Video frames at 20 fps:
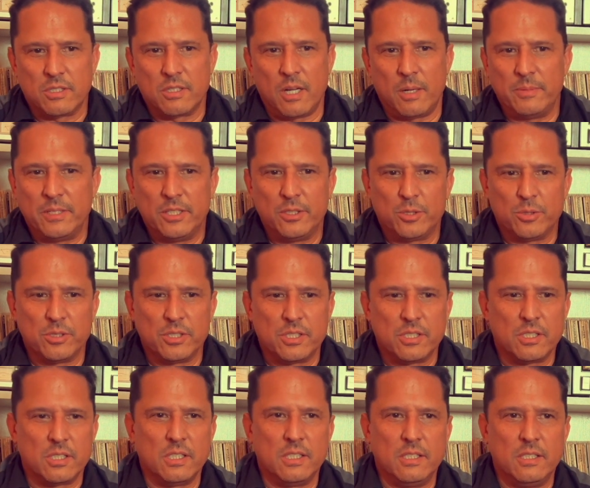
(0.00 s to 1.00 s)
common
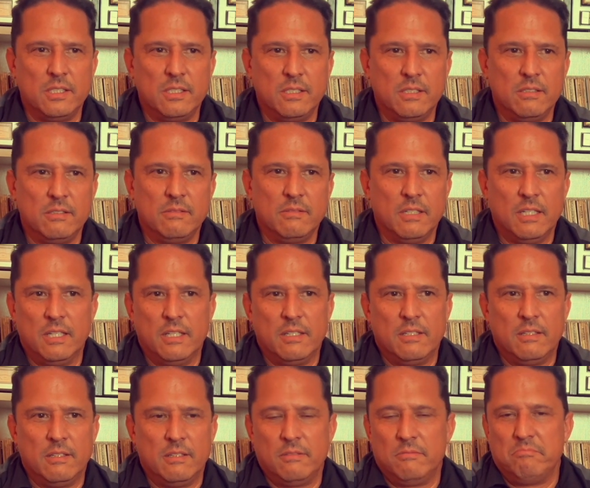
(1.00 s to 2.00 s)
interests in
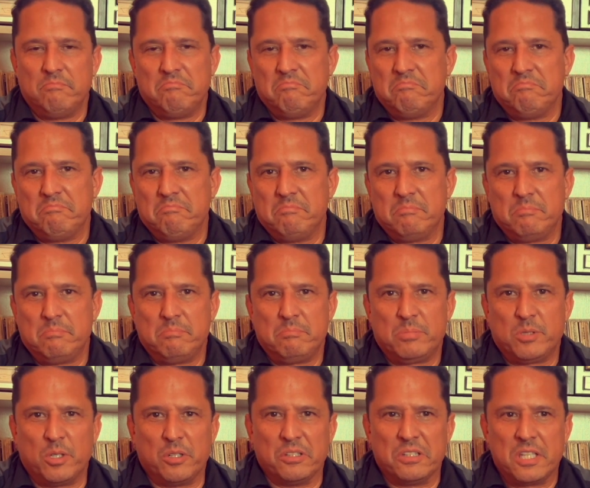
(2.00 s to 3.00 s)

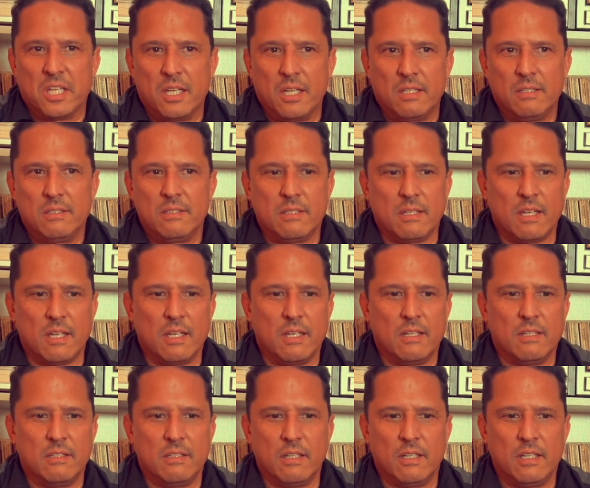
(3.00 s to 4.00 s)
certain things
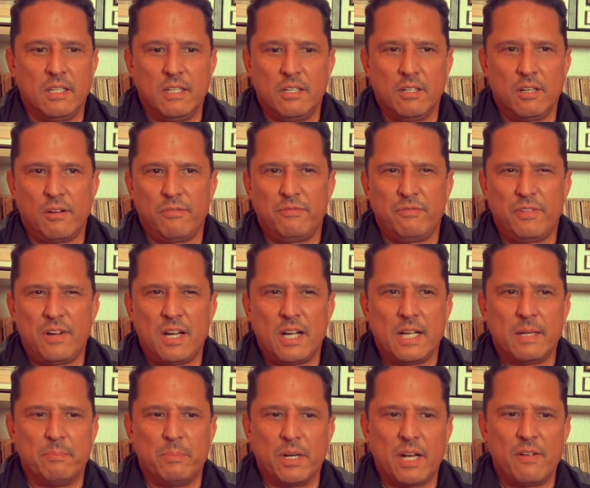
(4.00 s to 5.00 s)
and hit it off
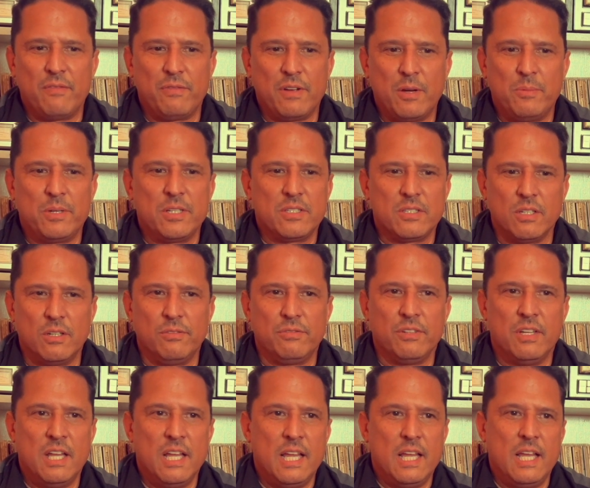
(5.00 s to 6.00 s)
fine, but I found myself
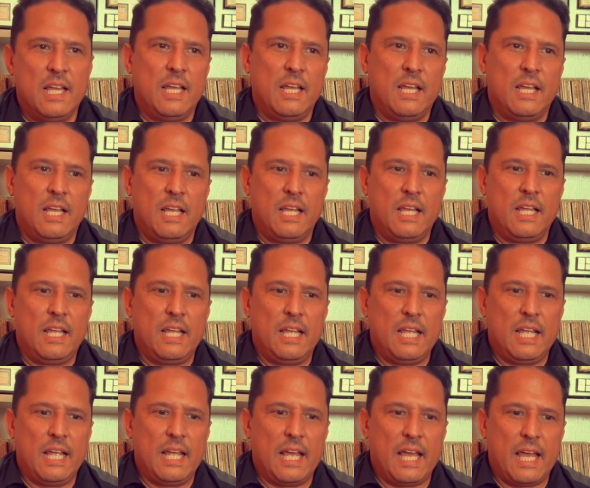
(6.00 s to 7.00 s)

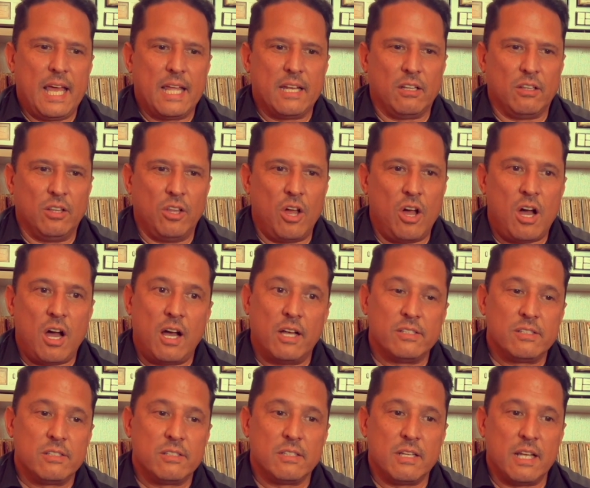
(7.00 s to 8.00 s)
at a
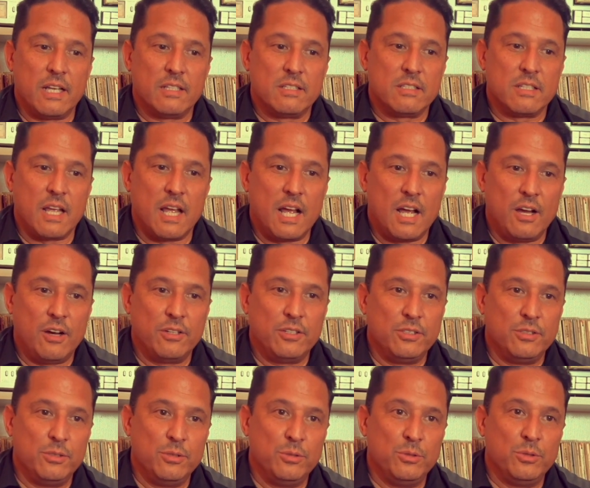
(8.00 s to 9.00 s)
loss as to how
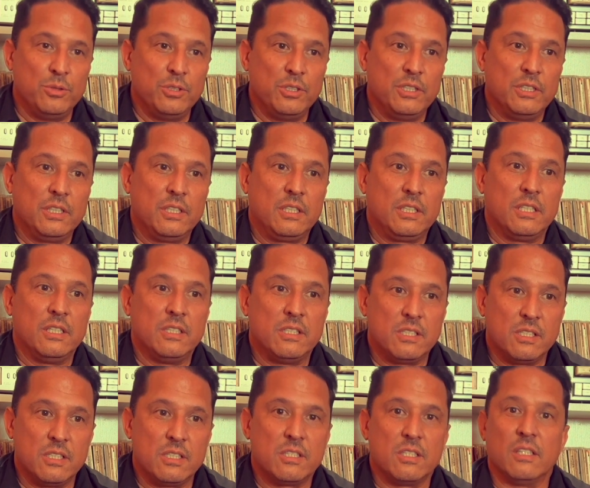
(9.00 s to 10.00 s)
to
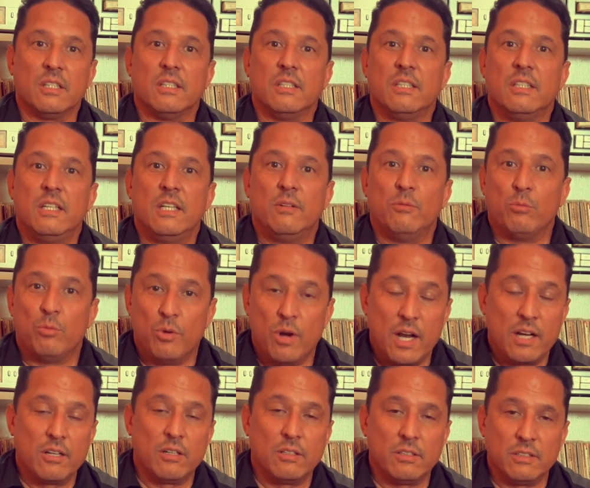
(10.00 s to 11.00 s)
consistently and
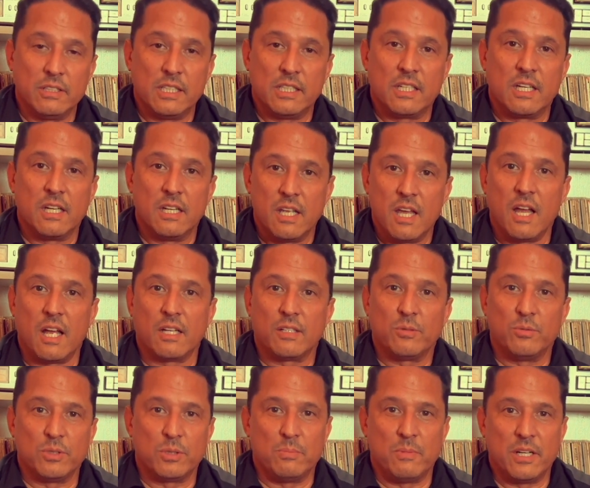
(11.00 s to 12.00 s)
regularly connect
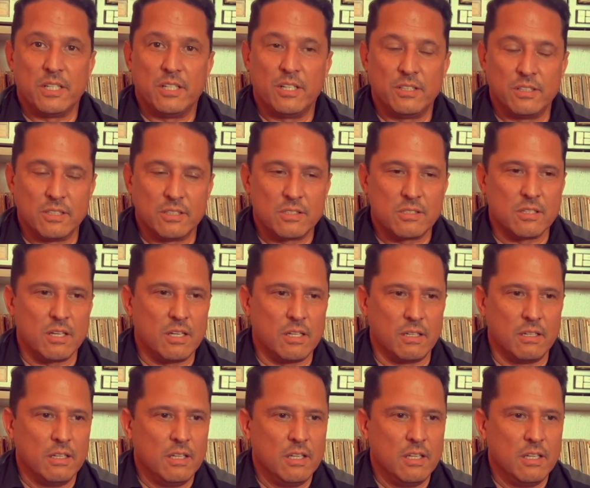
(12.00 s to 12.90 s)
with my youngest son.